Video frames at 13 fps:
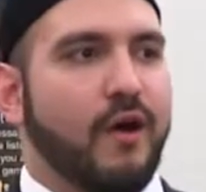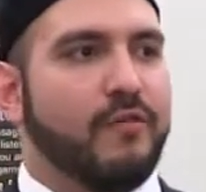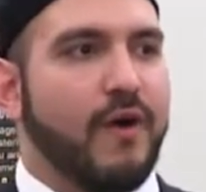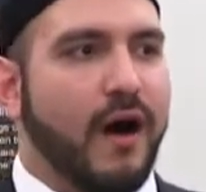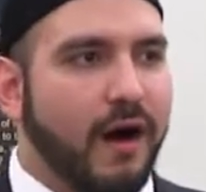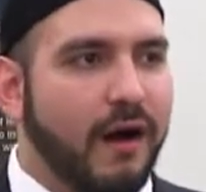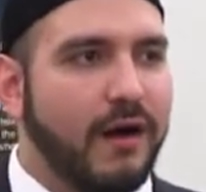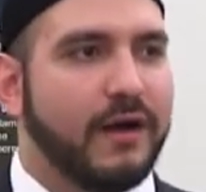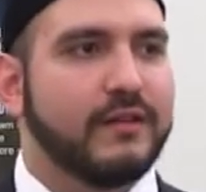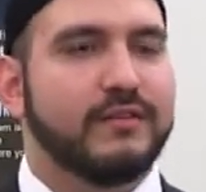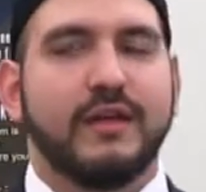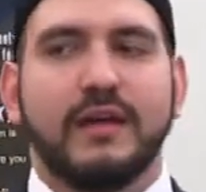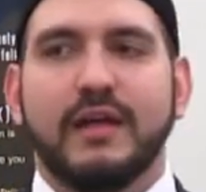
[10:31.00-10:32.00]
of
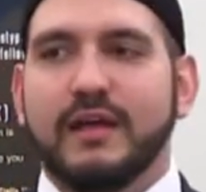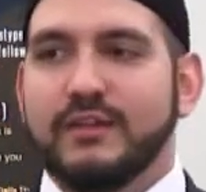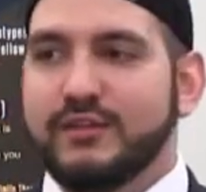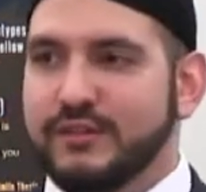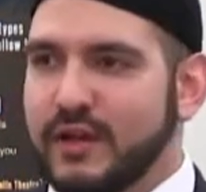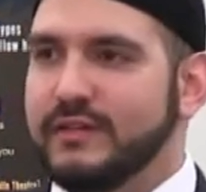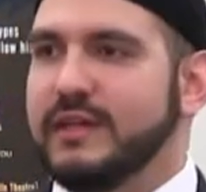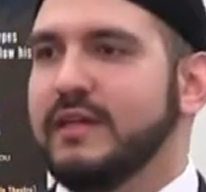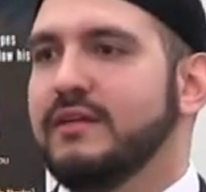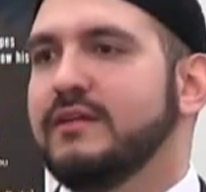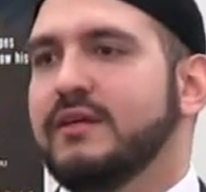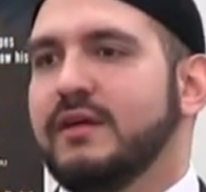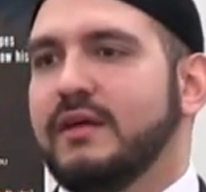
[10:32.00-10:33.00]
hard
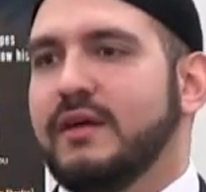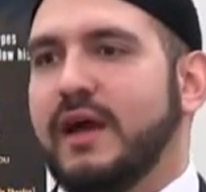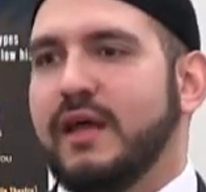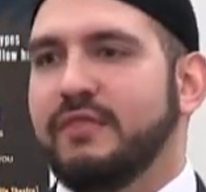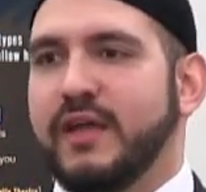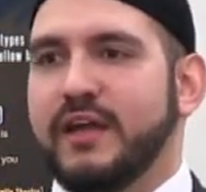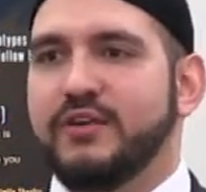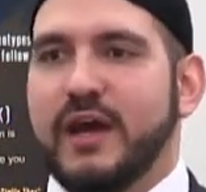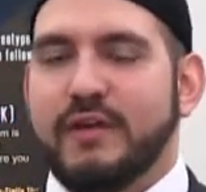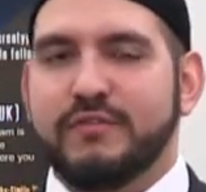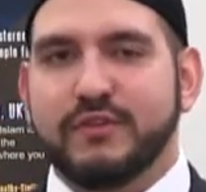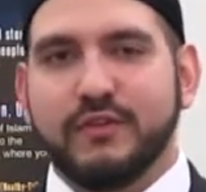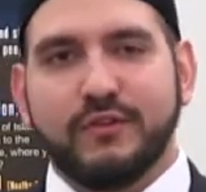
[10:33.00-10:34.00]
study, and then you
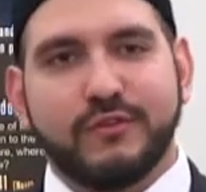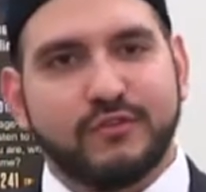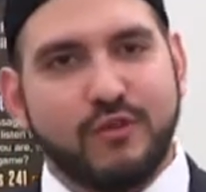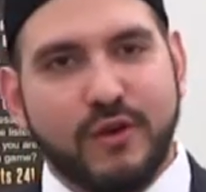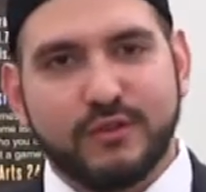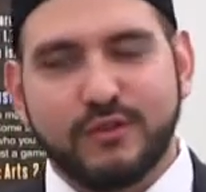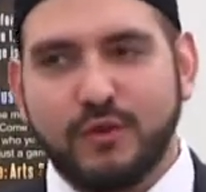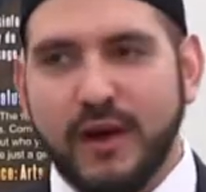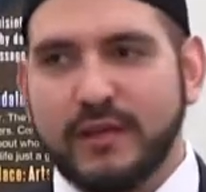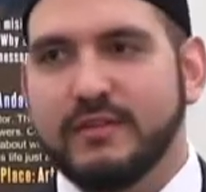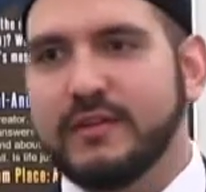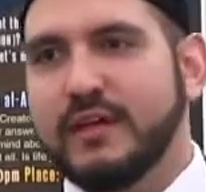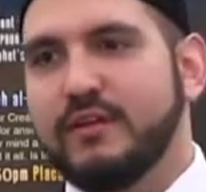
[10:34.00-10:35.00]
have to
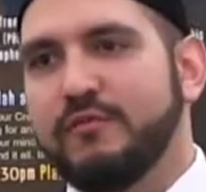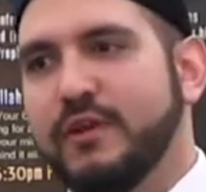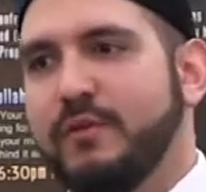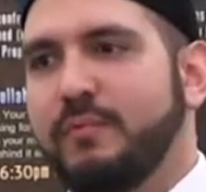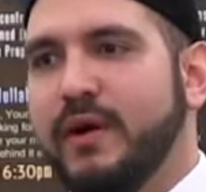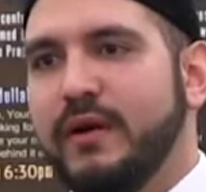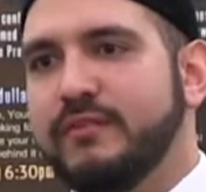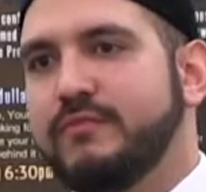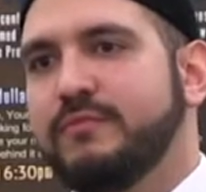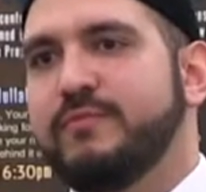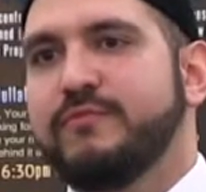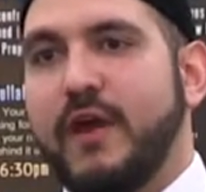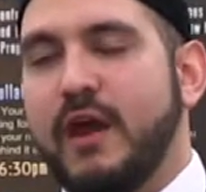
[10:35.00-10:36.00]
trying to kind of pass
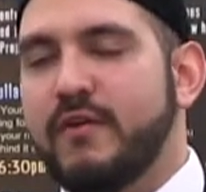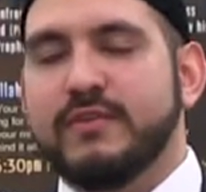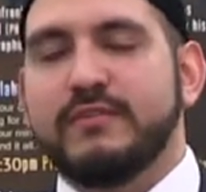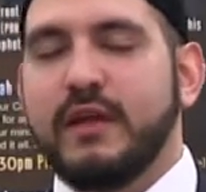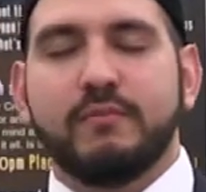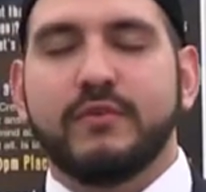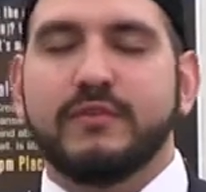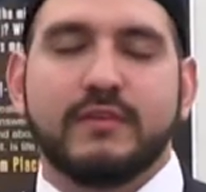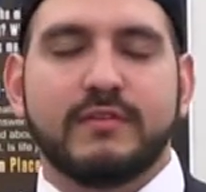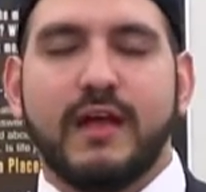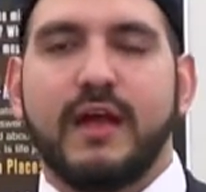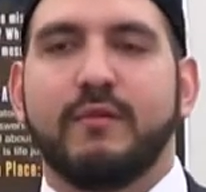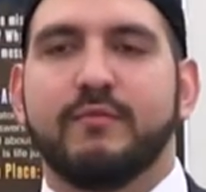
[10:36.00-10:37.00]
various numbers of
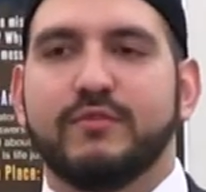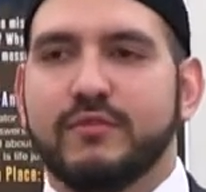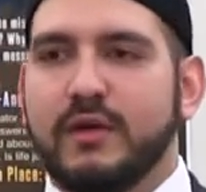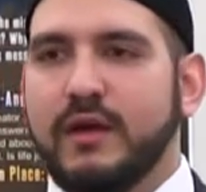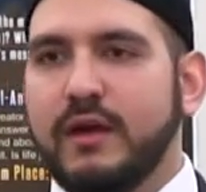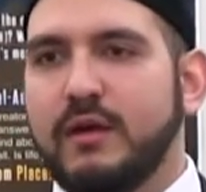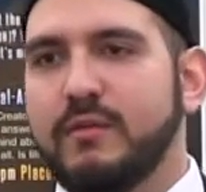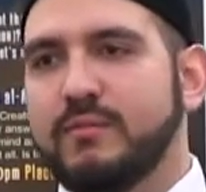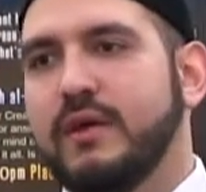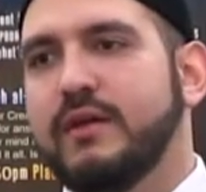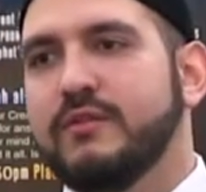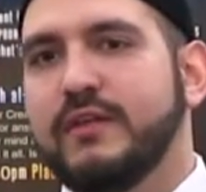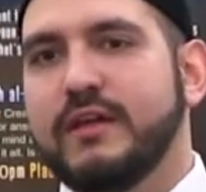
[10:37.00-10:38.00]
exams,
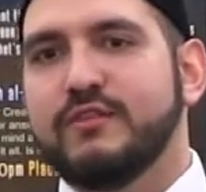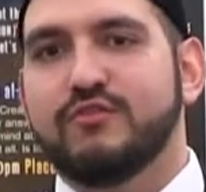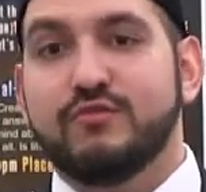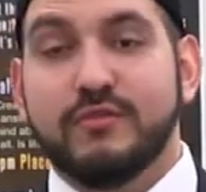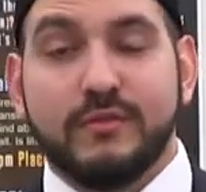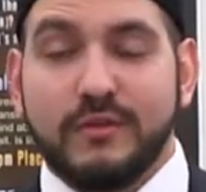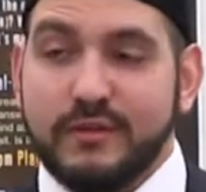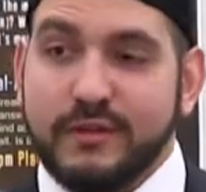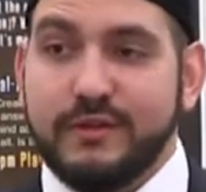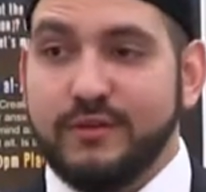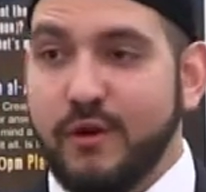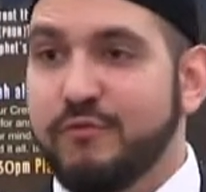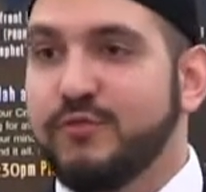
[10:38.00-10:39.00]
and then
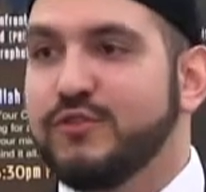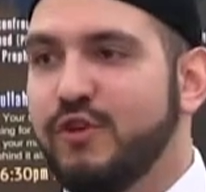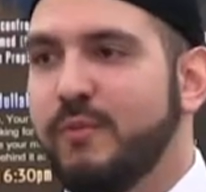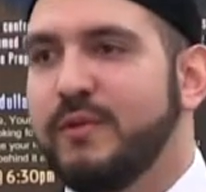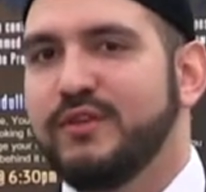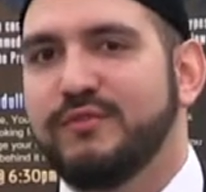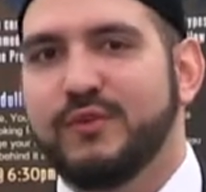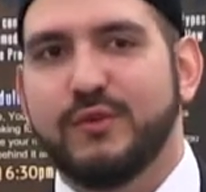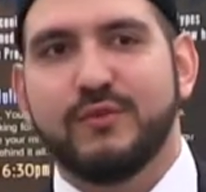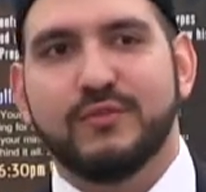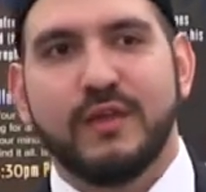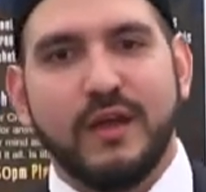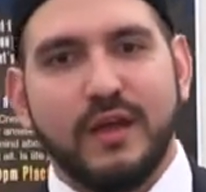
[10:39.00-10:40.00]
go through job
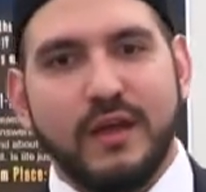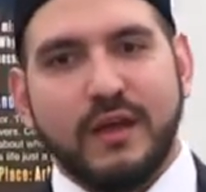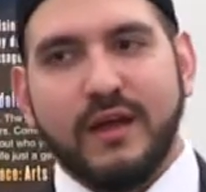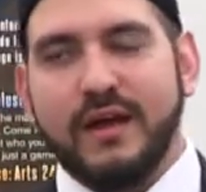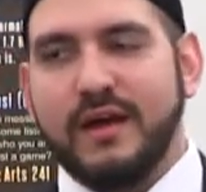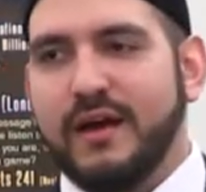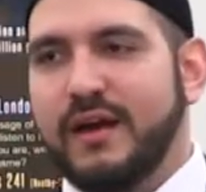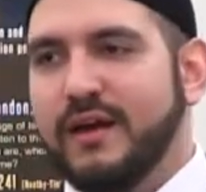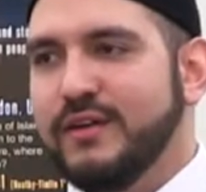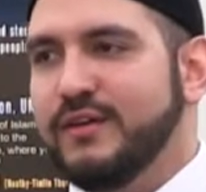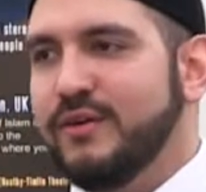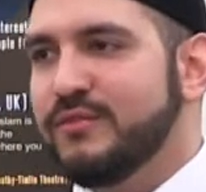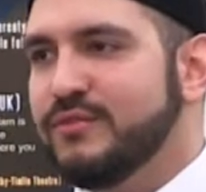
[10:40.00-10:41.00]
interviews,
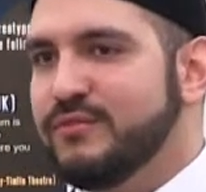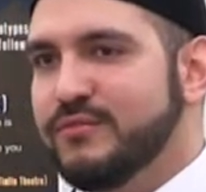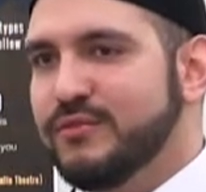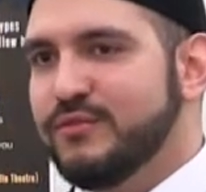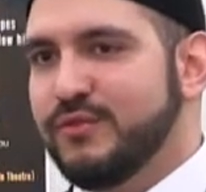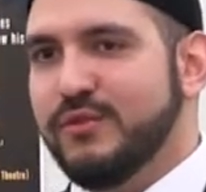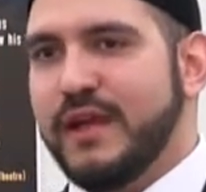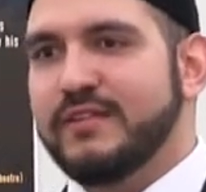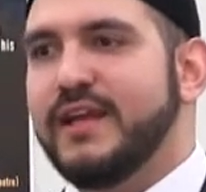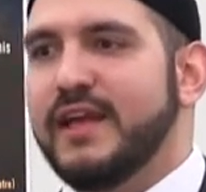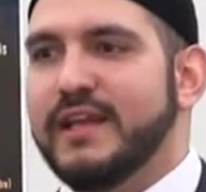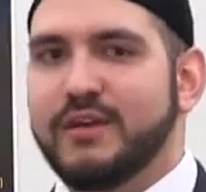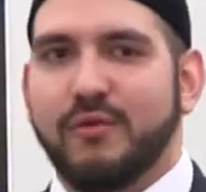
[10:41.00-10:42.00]
do that
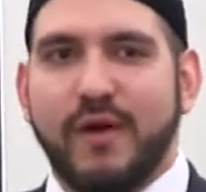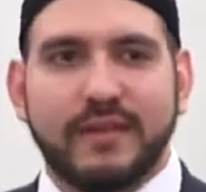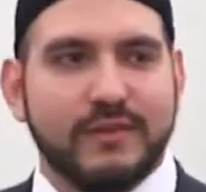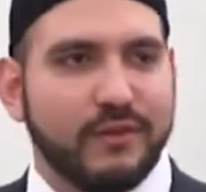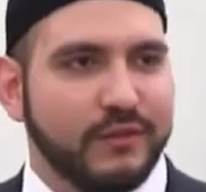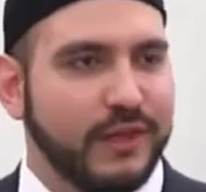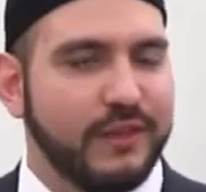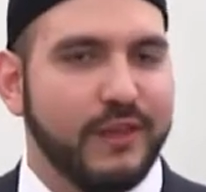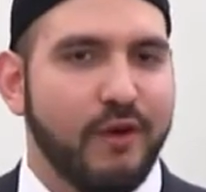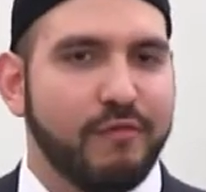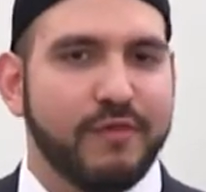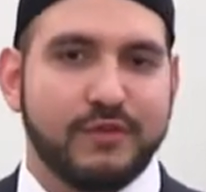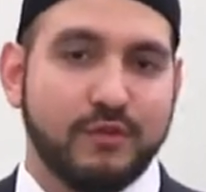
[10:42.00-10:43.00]
daily grind in the
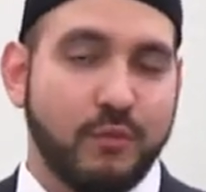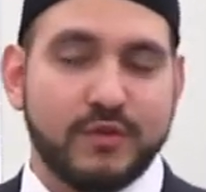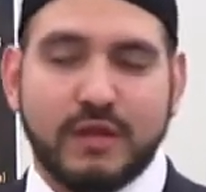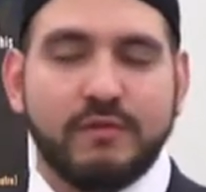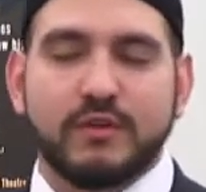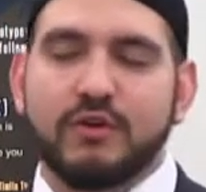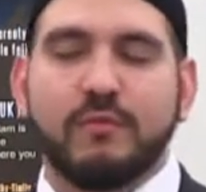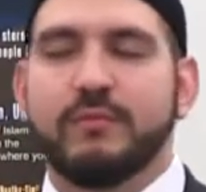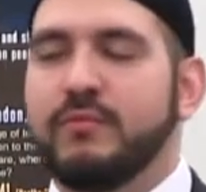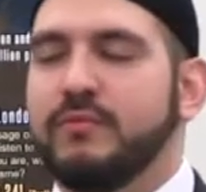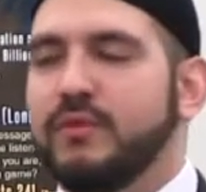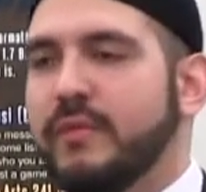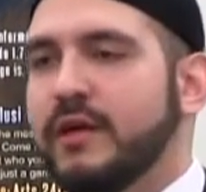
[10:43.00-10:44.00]
office or whichever job
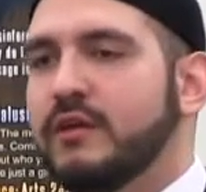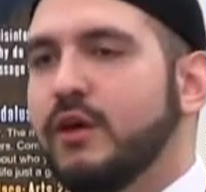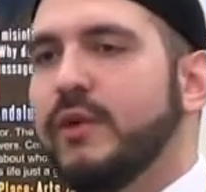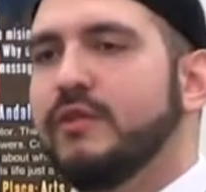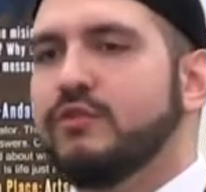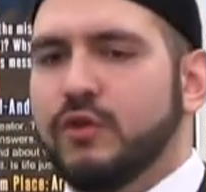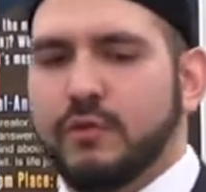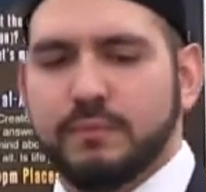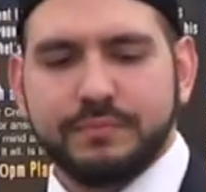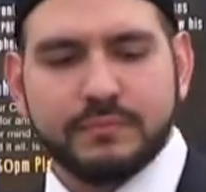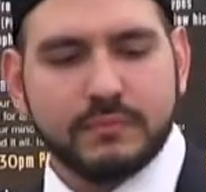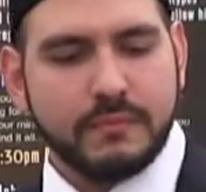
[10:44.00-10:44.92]
you might go into,